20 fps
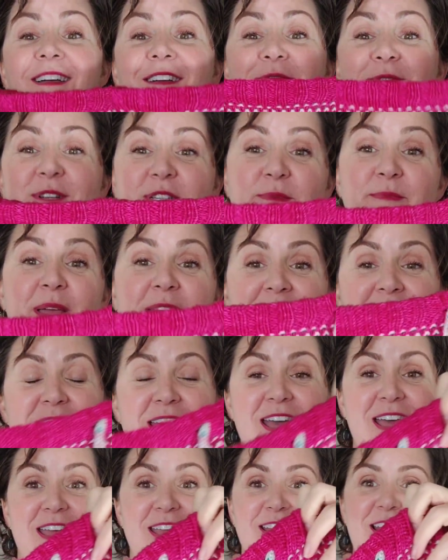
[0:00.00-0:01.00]
Which meant
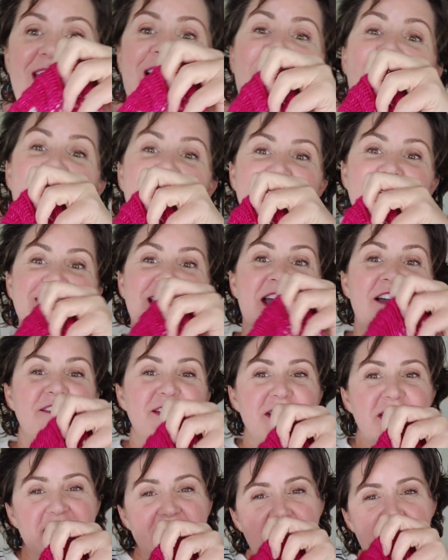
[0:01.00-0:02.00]
that I didn't have
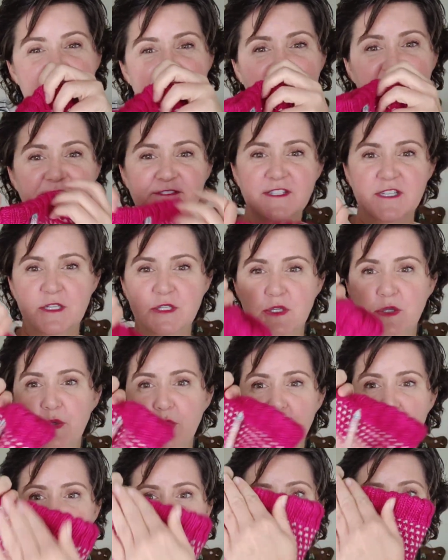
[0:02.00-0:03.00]
enough to
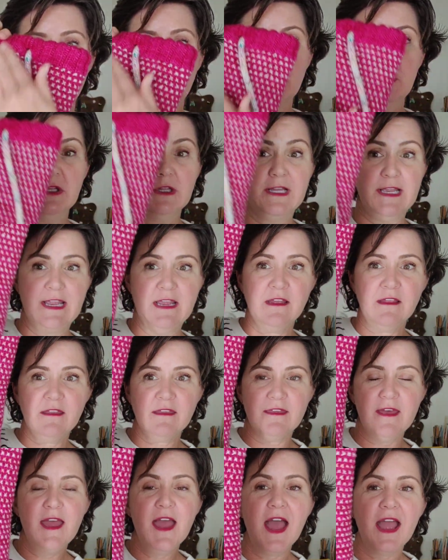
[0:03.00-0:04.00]
do the full
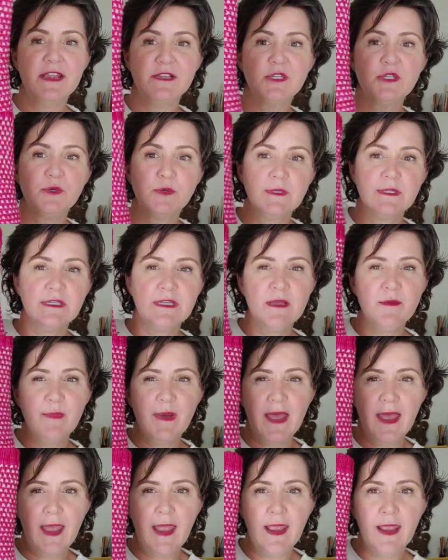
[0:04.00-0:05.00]
length. I shortened it
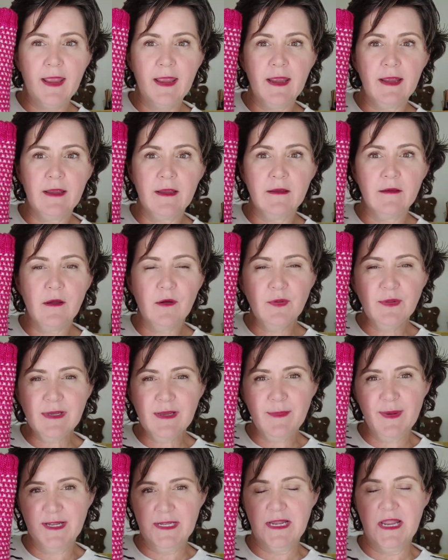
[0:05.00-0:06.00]
by
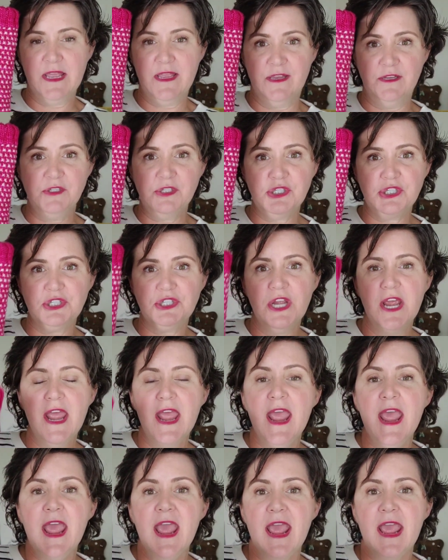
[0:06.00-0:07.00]
only about 1 inch,
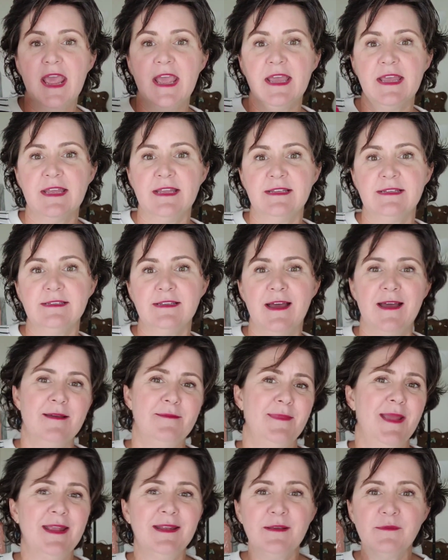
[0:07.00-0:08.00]
and
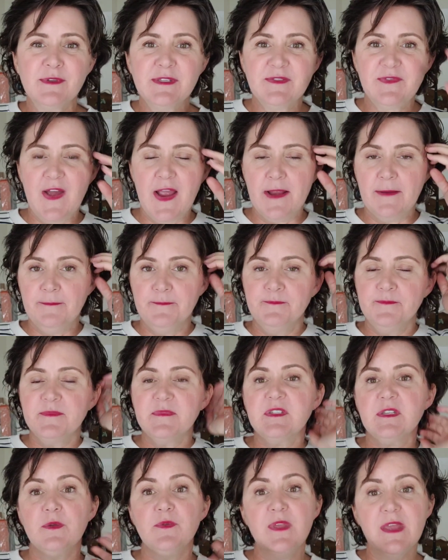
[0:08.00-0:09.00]
it was fine.
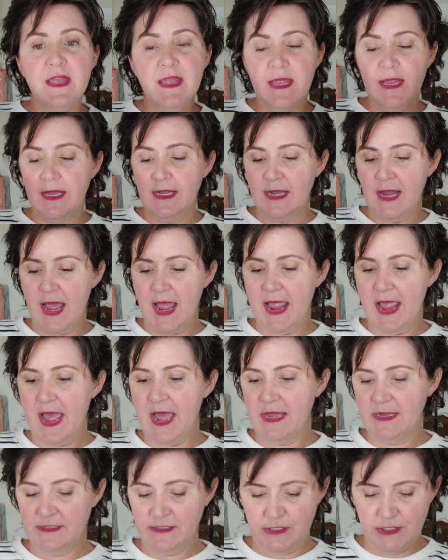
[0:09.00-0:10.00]
So then I
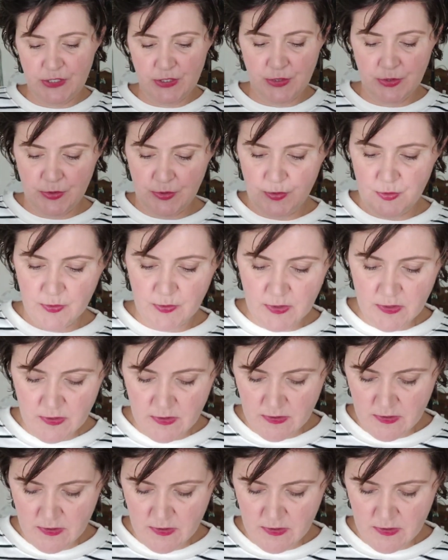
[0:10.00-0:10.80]
had to